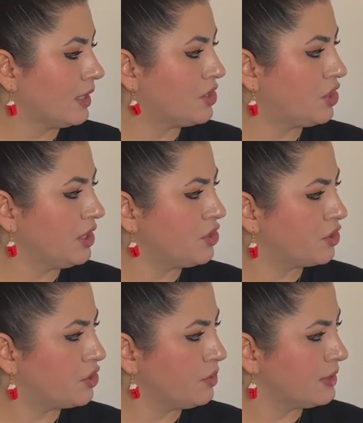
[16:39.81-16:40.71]
To
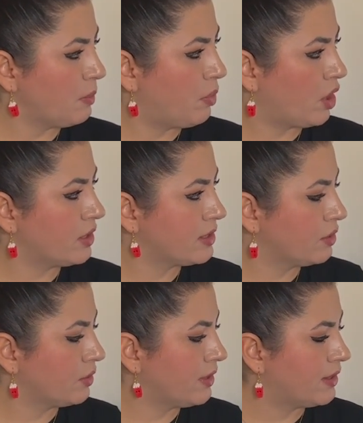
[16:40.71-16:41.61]
introduce a person
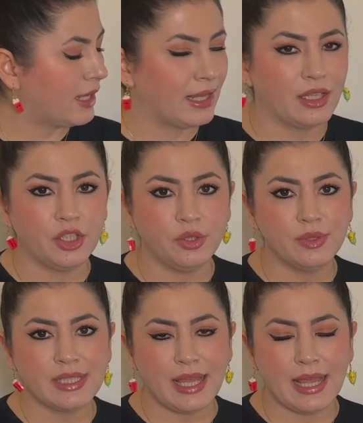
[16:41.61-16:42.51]
or thing,
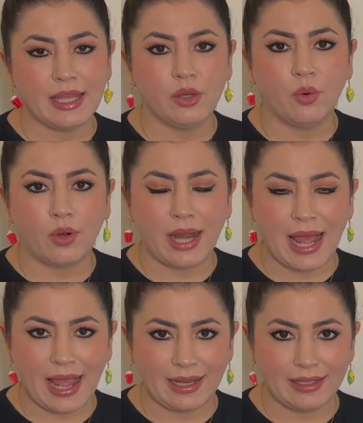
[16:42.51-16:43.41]
use a or
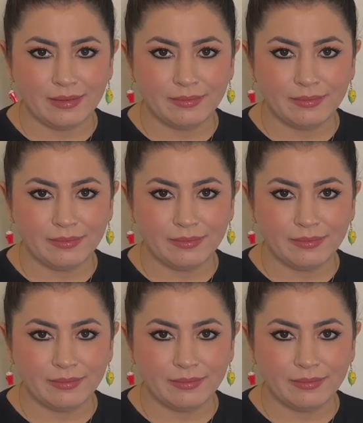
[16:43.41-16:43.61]
an.